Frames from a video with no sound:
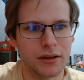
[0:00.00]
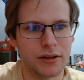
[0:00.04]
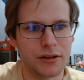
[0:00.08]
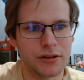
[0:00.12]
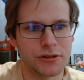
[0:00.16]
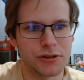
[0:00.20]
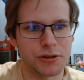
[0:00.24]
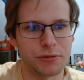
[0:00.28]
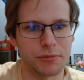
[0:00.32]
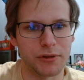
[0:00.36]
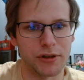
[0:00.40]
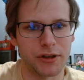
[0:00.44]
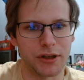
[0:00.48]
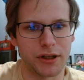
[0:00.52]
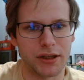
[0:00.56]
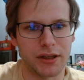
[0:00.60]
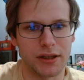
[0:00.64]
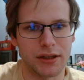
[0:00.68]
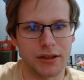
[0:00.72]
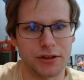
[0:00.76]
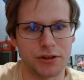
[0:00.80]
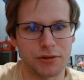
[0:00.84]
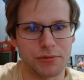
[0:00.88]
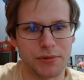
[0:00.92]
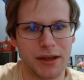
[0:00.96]
Super Ducky,
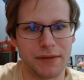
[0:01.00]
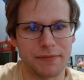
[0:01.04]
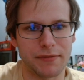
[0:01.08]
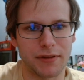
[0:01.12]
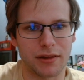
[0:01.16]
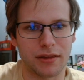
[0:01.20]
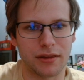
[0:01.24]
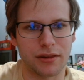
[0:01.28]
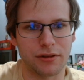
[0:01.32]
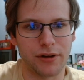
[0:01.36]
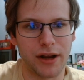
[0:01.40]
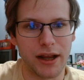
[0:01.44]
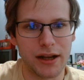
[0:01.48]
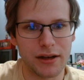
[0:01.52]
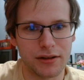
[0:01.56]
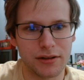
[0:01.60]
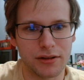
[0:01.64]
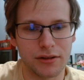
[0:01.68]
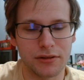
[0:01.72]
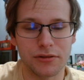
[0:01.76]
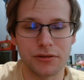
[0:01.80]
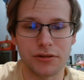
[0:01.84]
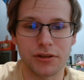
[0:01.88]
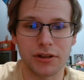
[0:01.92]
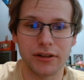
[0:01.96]
do we have a threat?
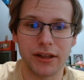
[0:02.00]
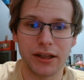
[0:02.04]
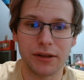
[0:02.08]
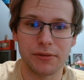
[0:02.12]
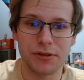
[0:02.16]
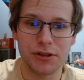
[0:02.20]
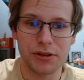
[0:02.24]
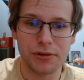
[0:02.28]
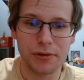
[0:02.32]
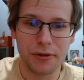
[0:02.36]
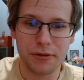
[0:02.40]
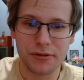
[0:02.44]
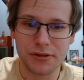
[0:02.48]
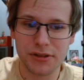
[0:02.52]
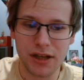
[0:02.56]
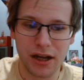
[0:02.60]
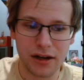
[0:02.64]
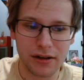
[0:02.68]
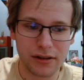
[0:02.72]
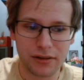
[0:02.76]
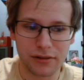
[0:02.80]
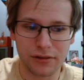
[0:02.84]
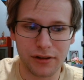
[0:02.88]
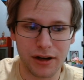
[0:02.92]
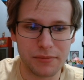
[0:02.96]
Delinquent Duo is not
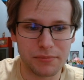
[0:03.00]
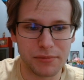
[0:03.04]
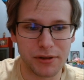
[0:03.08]
a threat,